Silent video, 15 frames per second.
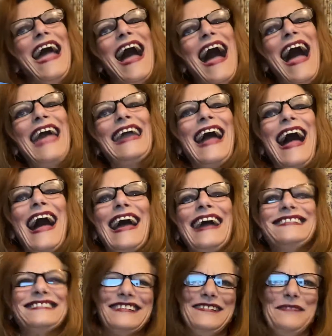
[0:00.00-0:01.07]
Hi
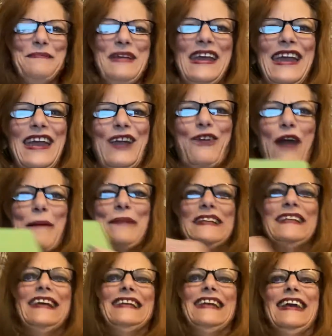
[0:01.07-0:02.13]
guys, it's me, Grandma
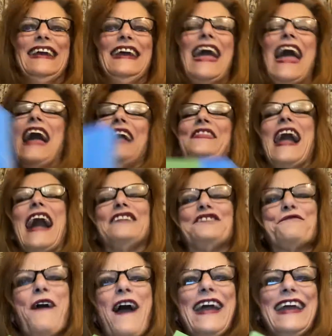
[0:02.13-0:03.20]
Lili, and
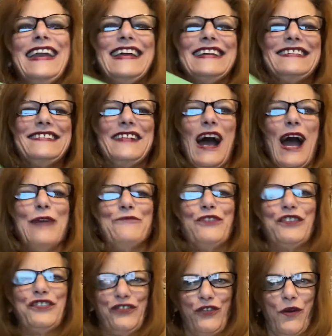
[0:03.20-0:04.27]
that's right, it's time for
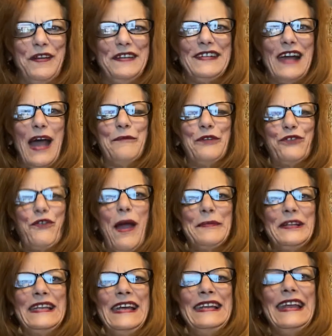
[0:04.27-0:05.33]
story time with
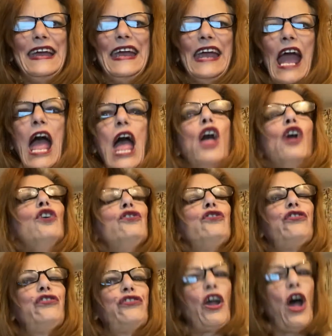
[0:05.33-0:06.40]
Grandma Lili.
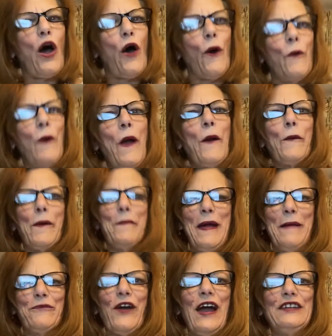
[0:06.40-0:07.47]
So,
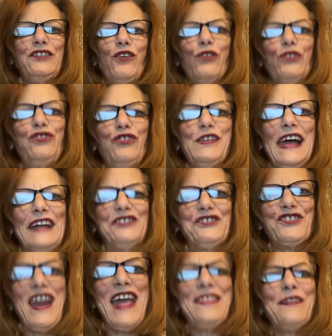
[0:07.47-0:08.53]
remember I told you
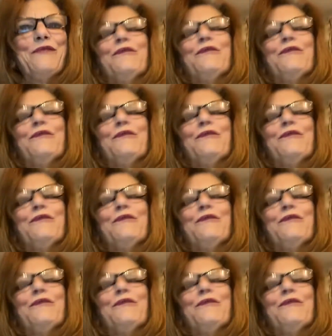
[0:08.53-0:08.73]
yesterday that we